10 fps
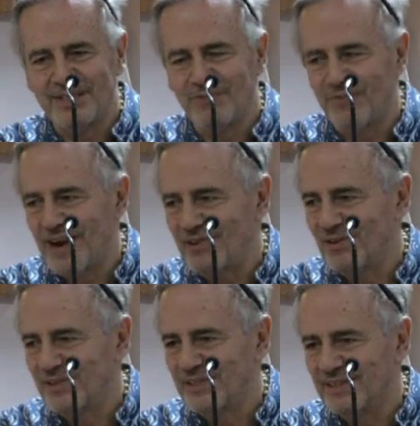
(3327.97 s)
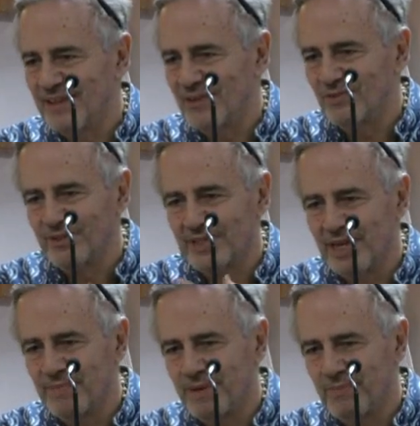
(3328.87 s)
fractures and tensions
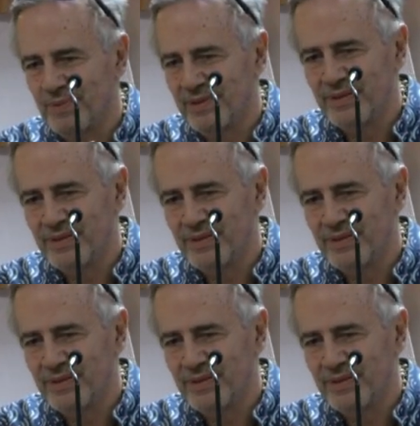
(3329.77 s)
come up with